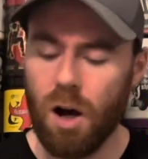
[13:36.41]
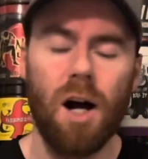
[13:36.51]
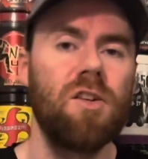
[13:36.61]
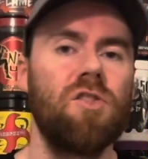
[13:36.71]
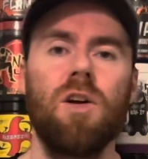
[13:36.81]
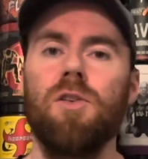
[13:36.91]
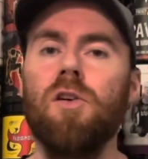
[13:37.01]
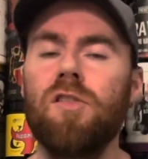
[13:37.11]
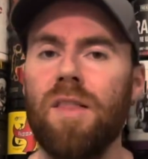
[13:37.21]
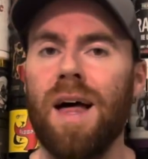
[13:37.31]
I just don't
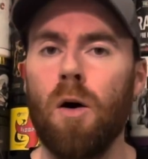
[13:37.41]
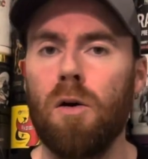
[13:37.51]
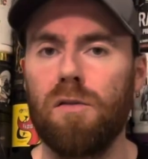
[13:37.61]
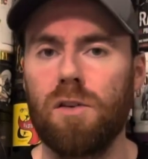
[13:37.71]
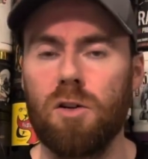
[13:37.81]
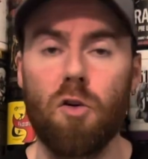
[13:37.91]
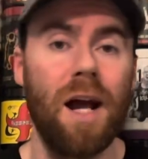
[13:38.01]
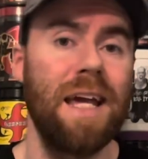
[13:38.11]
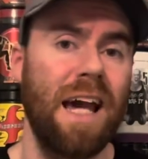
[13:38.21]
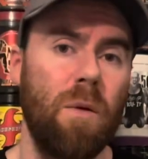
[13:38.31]
use it that often.
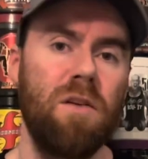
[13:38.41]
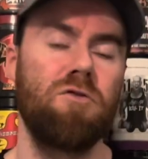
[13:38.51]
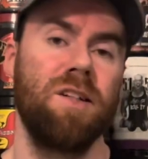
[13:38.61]
Craig, however,